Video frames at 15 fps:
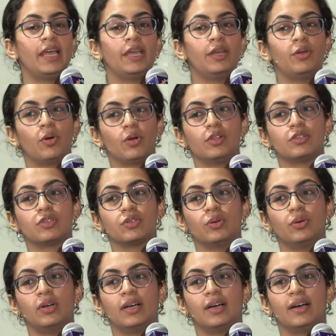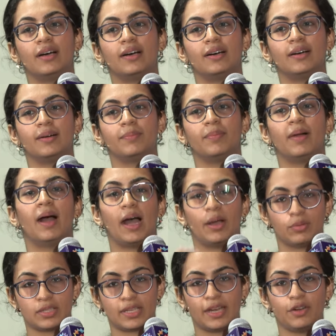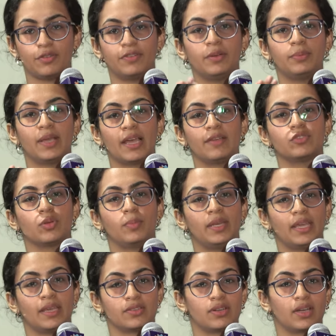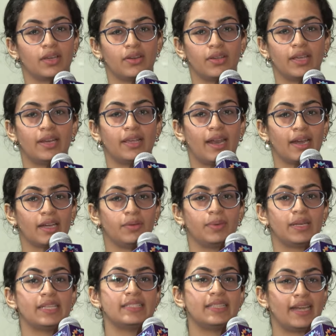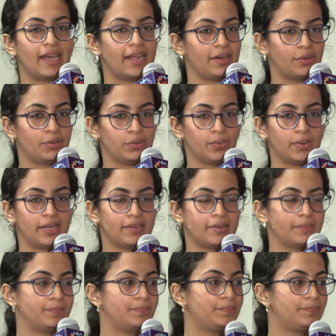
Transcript: And also outside of it, we have so many extracurricular activities that add on to it.